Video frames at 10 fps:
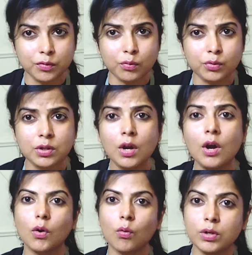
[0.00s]
fruits,
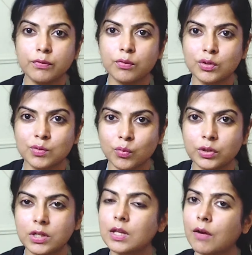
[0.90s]
only fruit
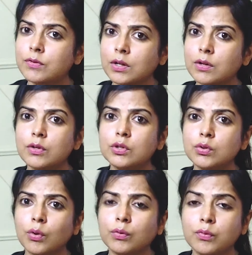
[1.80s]
smoothies. I've done a video on